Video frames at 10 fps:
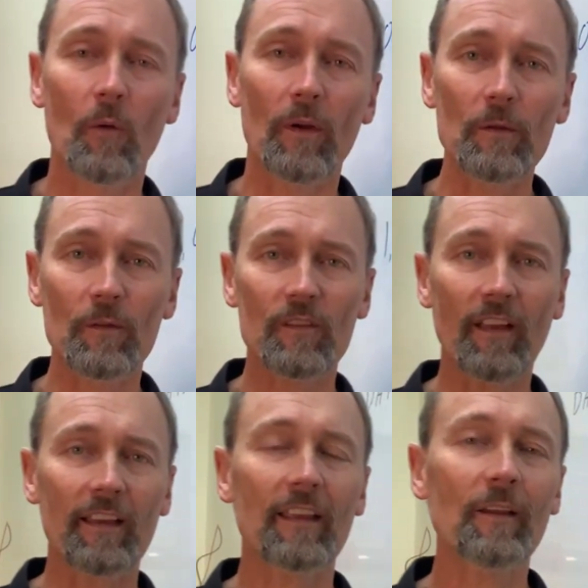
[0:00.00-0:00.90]
When you're
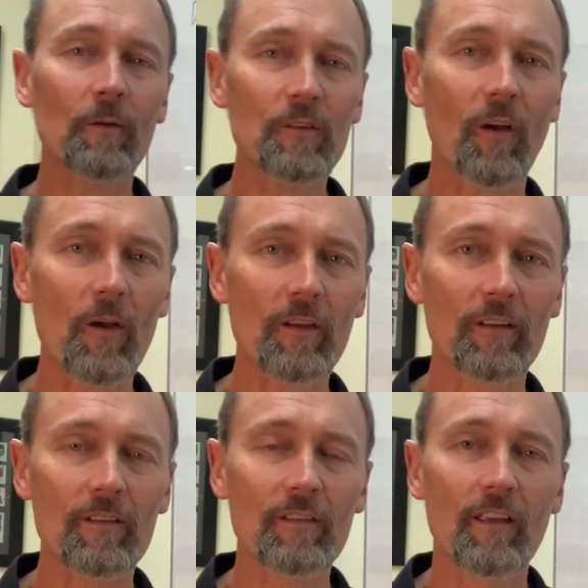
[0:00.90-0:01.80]
staking your
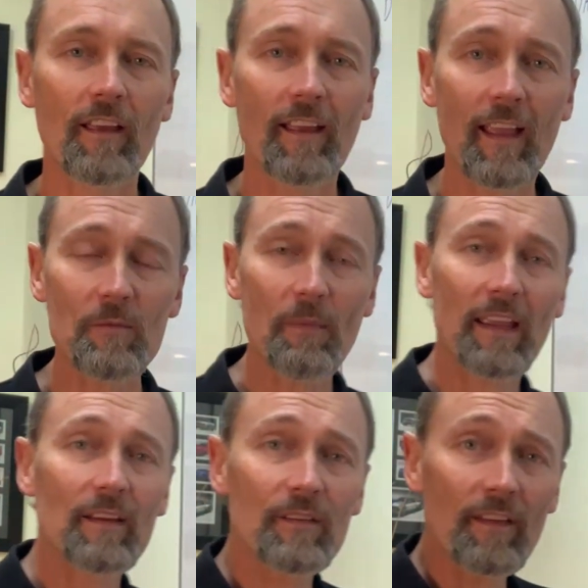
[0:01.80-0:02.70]
tokens, it
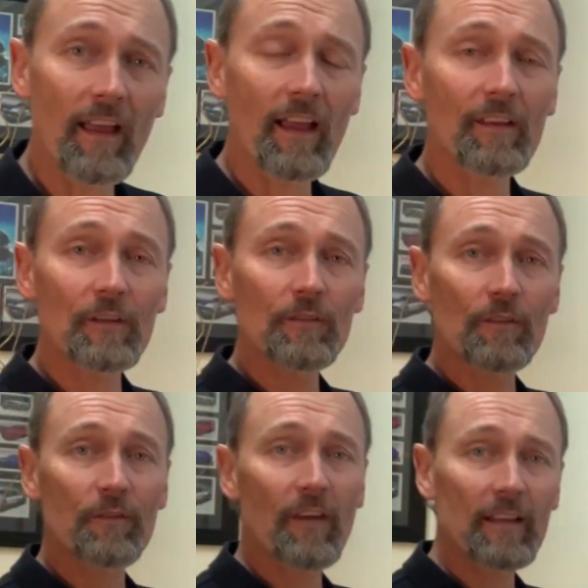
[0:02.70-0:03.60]
means that you've
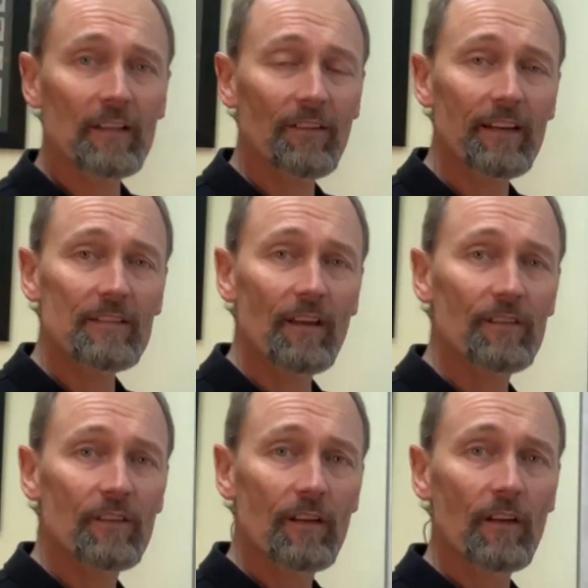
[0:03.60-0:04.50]
effectively
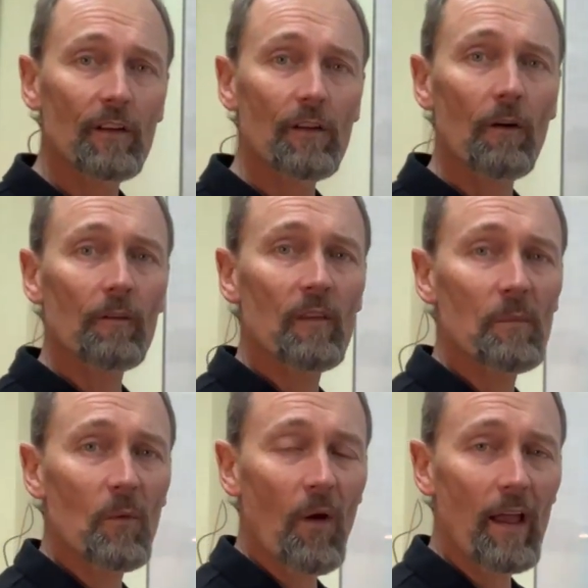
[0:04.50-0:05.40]
just locked
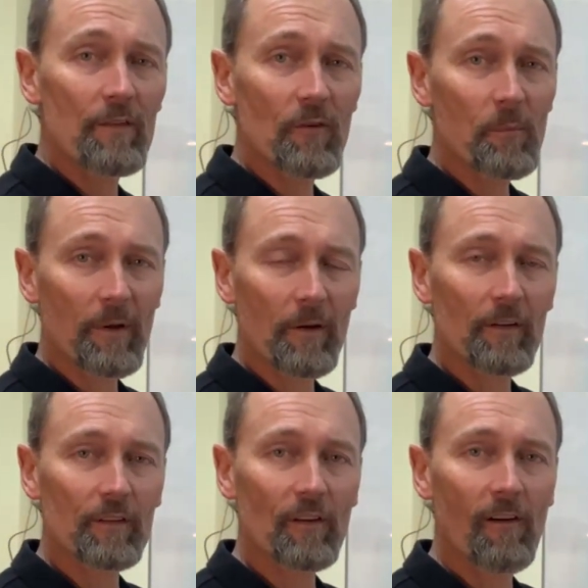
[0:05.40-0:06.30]
them away for a
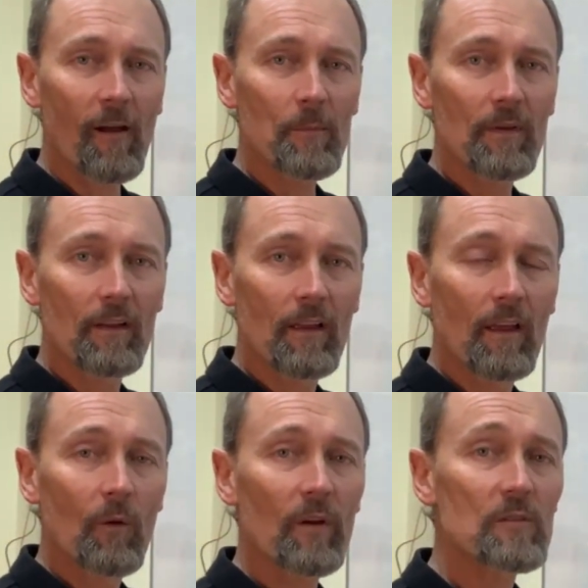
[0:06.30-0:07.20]
period of time,
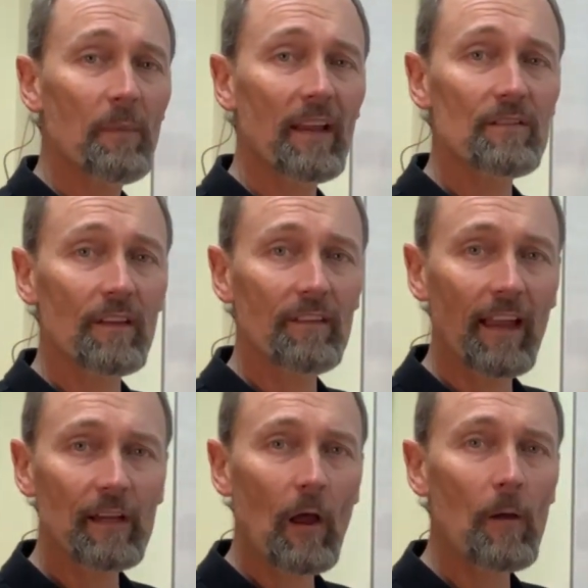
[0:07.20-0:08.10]
which means that
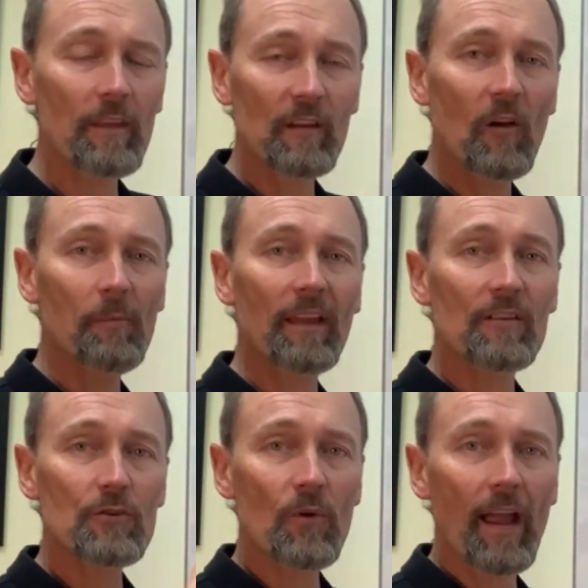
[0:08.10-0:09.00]
they know they're not
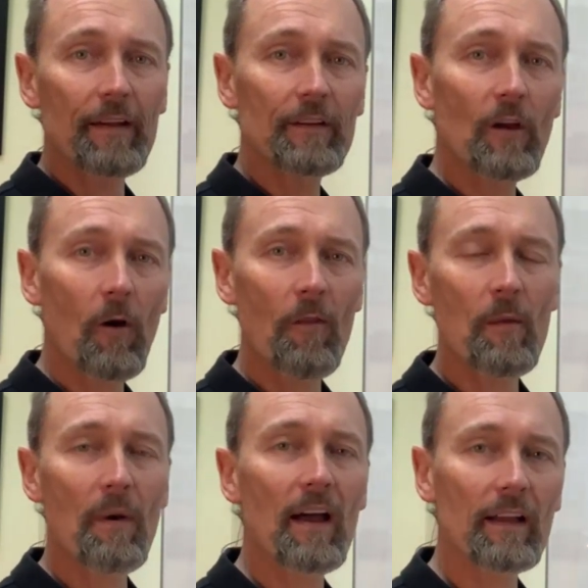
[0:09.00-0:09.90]
being traded on
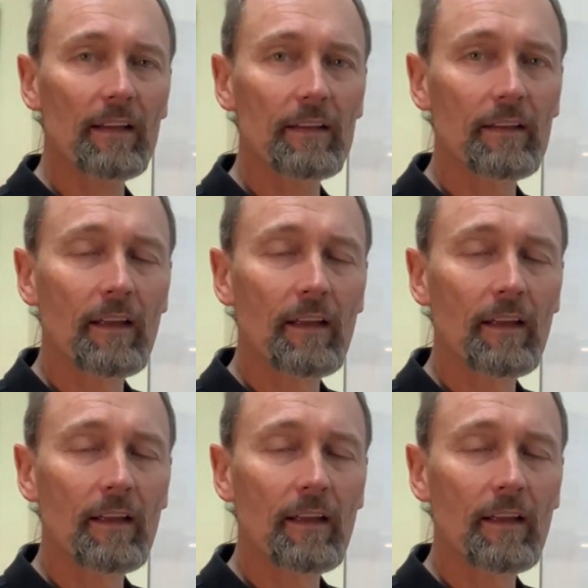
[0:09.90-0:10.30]
the market,